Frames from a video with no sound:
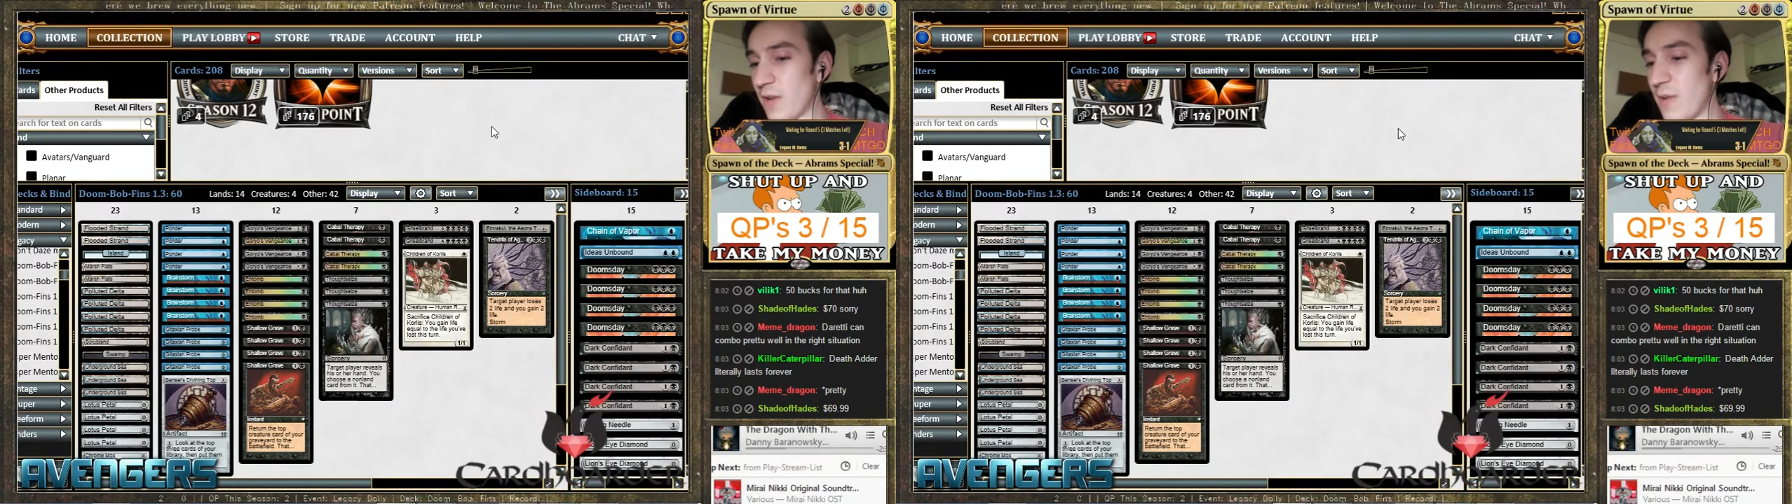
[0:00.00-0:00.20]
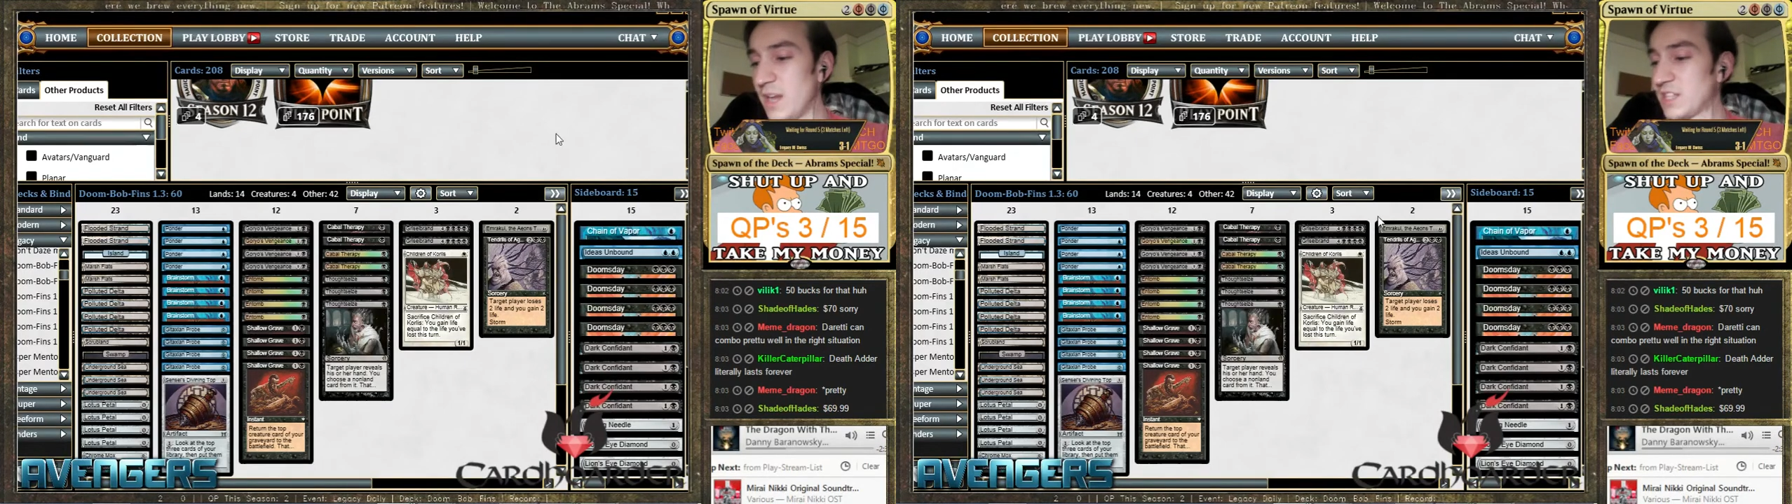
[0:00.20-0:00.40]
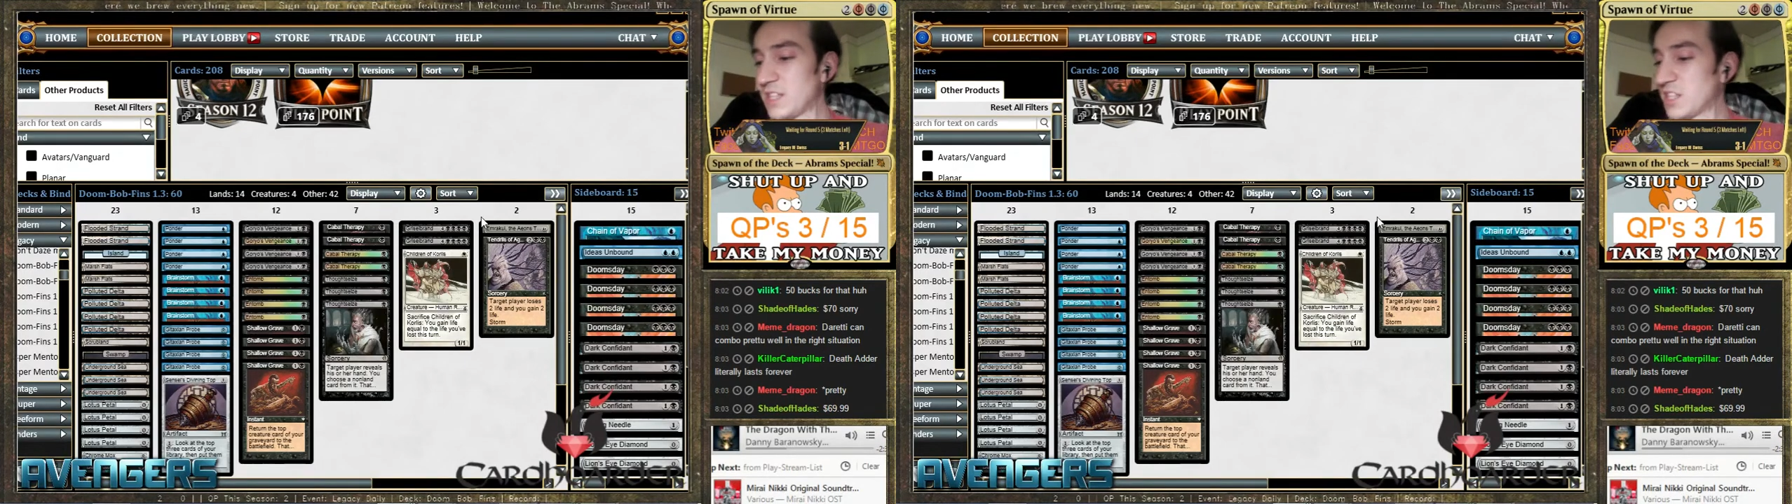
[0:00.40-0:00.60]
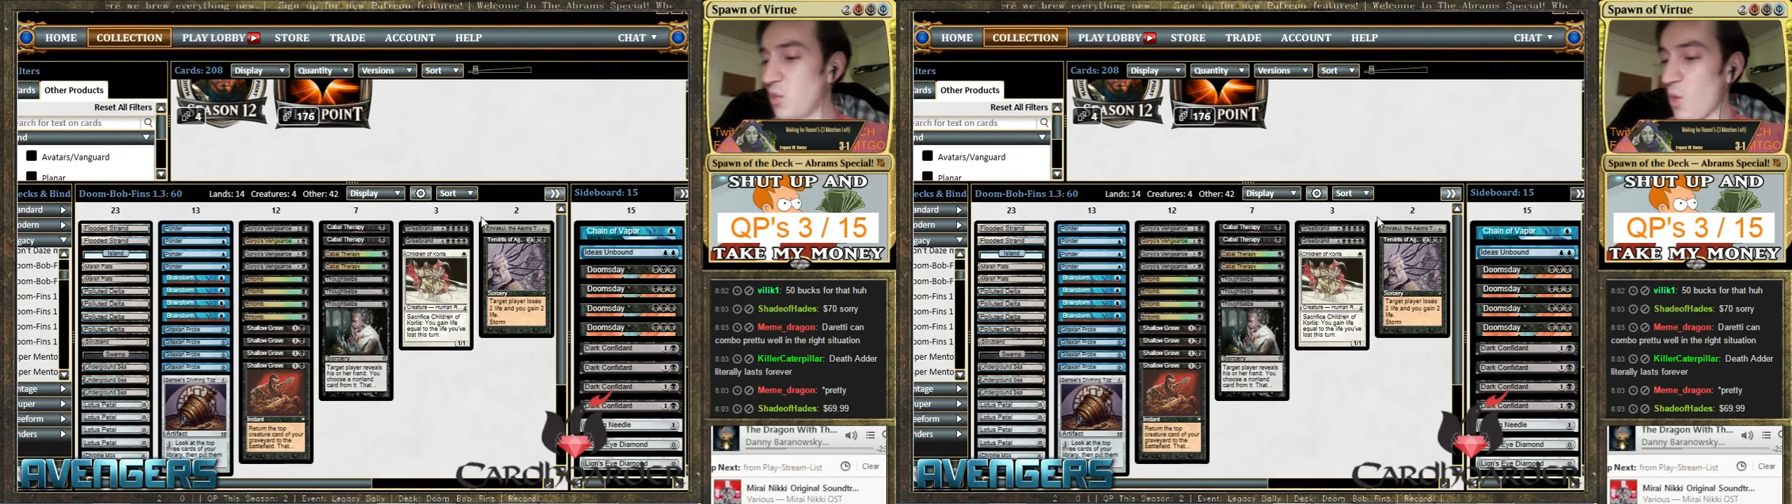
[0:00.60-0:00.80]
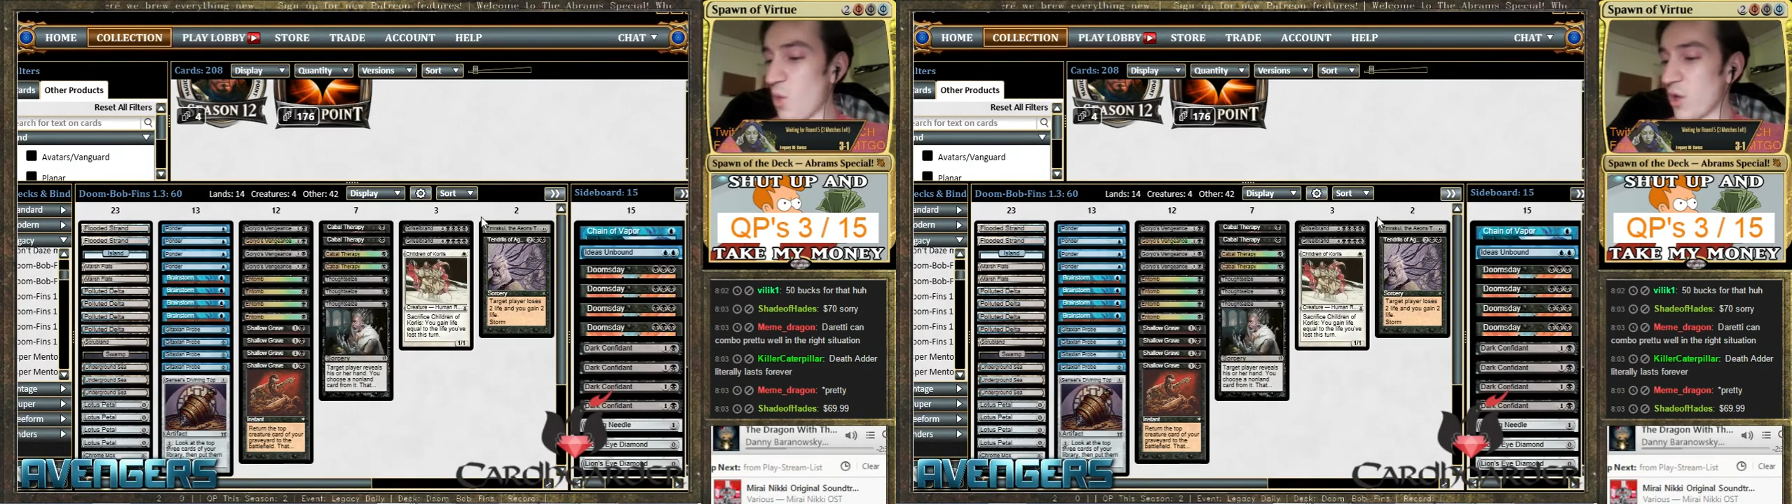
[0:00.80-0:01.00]
I mean, it's still
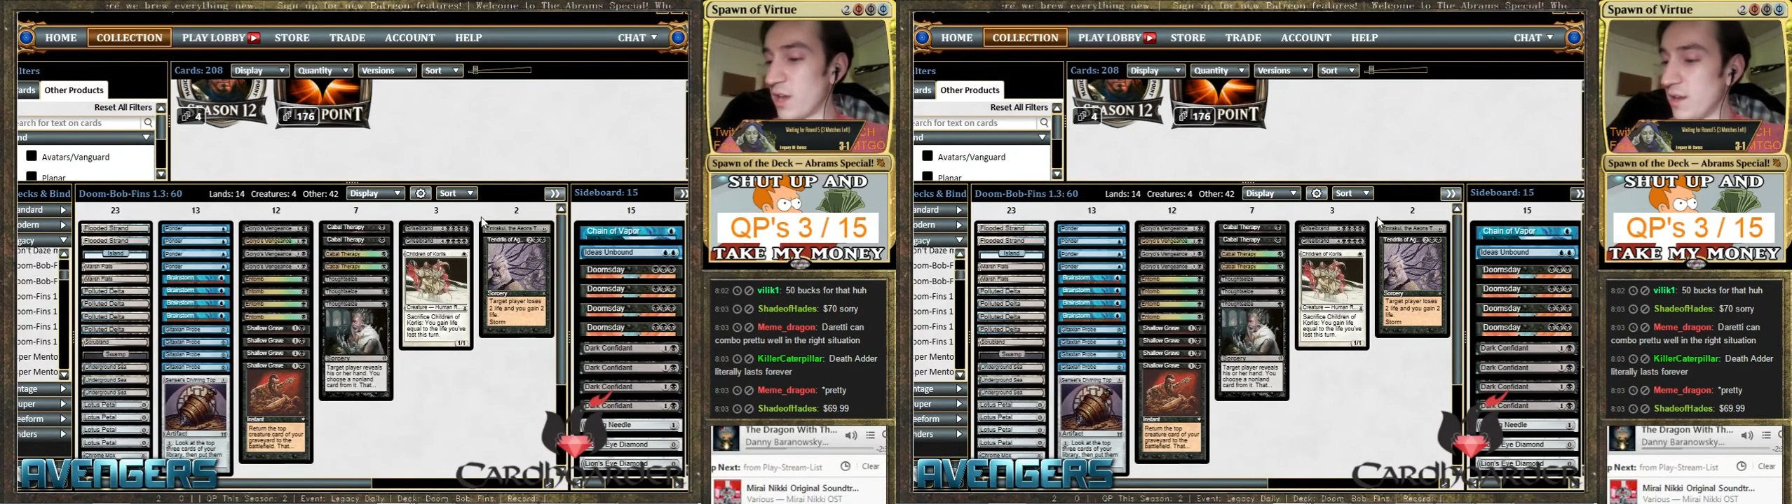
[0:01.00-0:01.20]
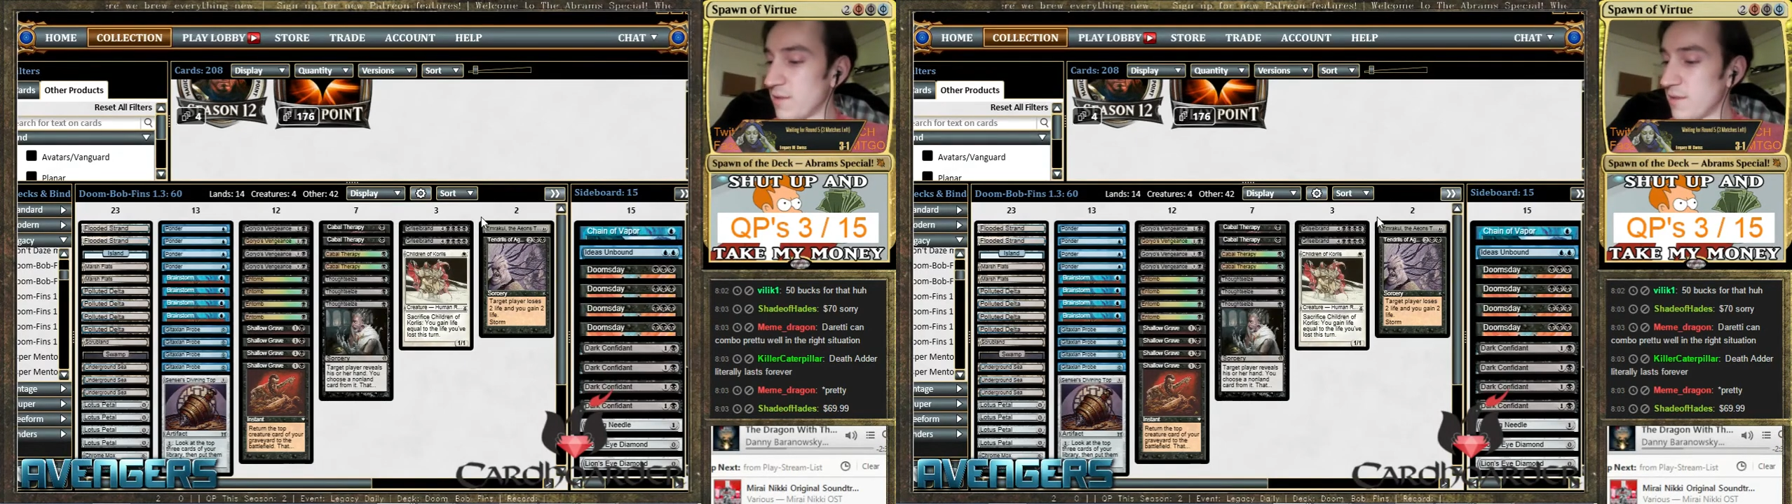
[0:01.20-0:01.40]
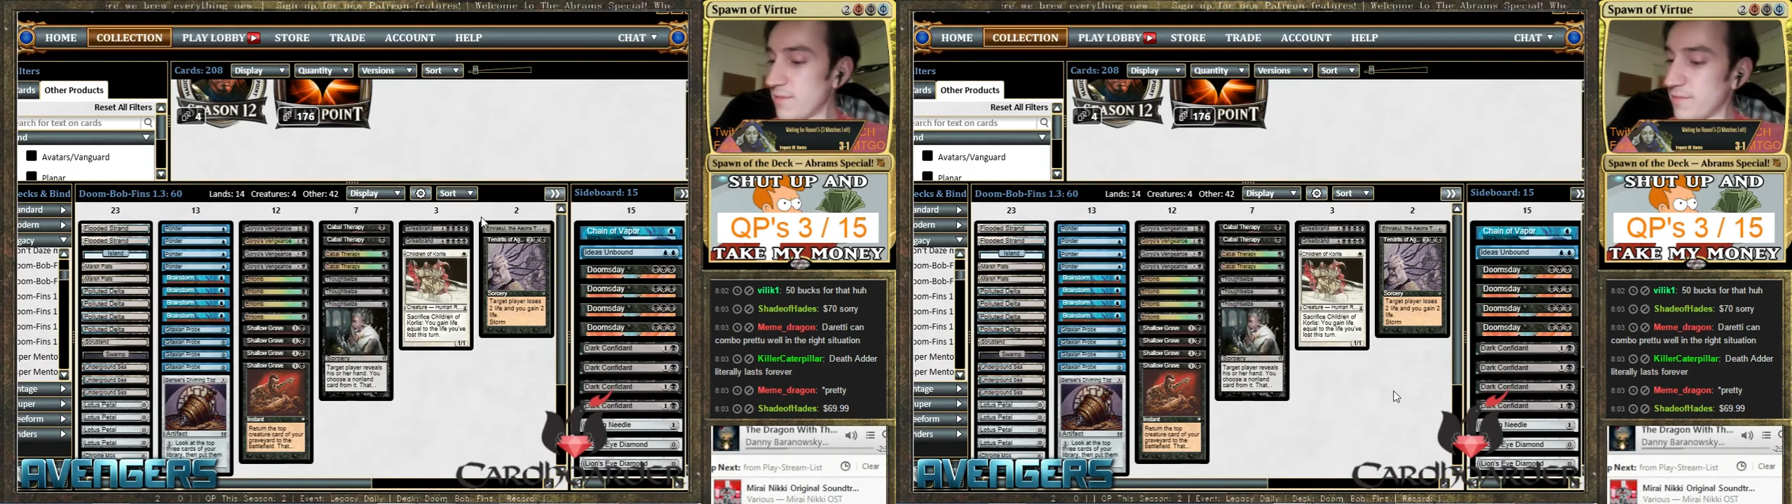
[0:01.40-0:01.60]
working.